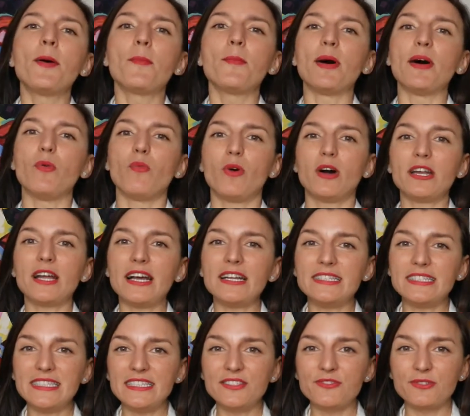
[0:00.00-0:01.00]
But what I
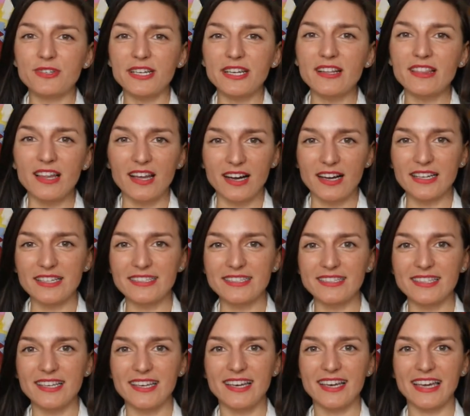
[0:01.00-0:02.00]
didn't
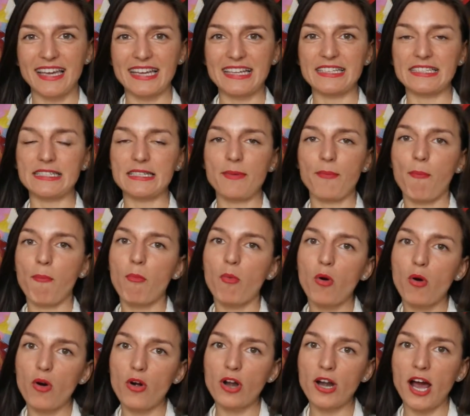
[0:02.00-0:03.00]
realize is,
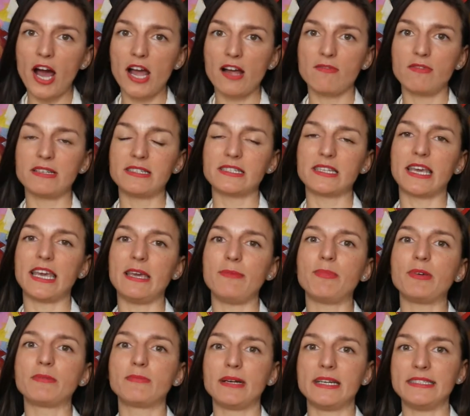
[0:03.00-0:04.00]
more I was
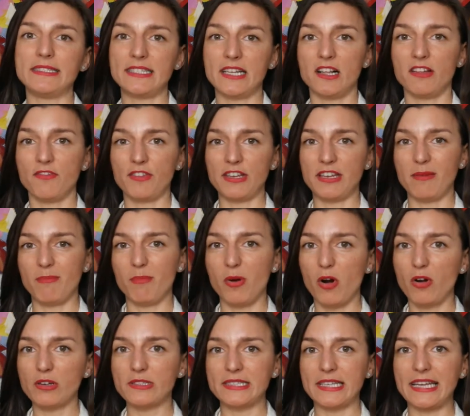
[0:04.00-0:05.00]
keeping myself in the
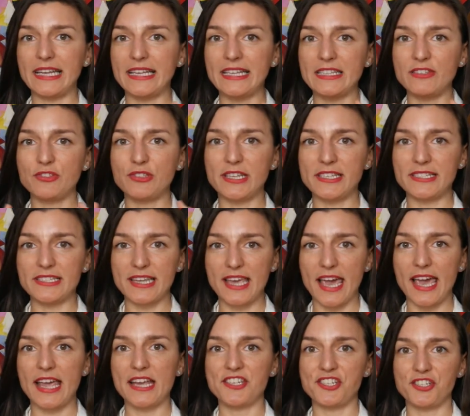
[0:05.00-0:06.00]
box, into this
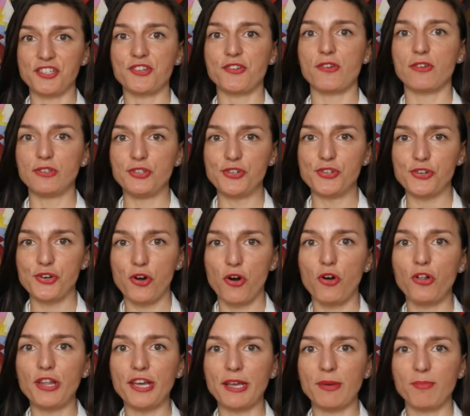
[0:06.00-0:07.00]
cage, in a
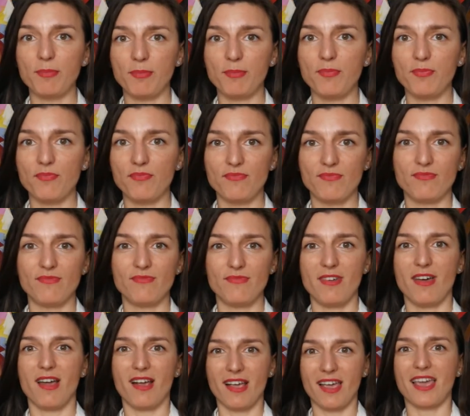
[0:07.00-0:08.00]
controlling
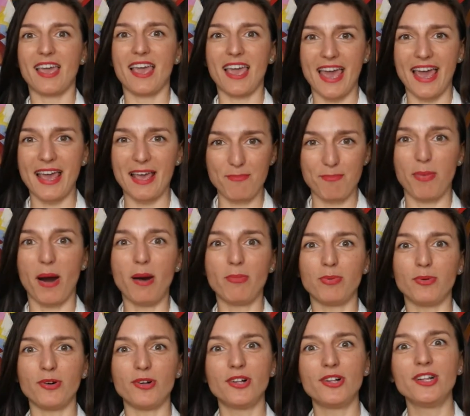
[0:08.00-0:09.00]

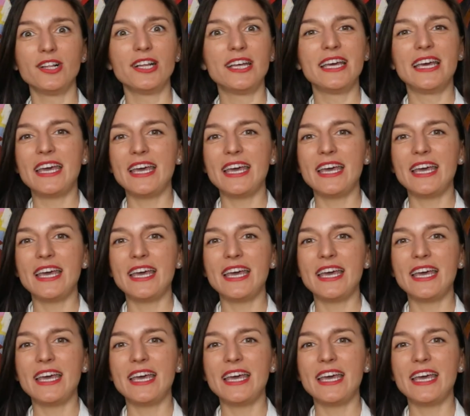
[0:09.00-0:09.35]
bubble,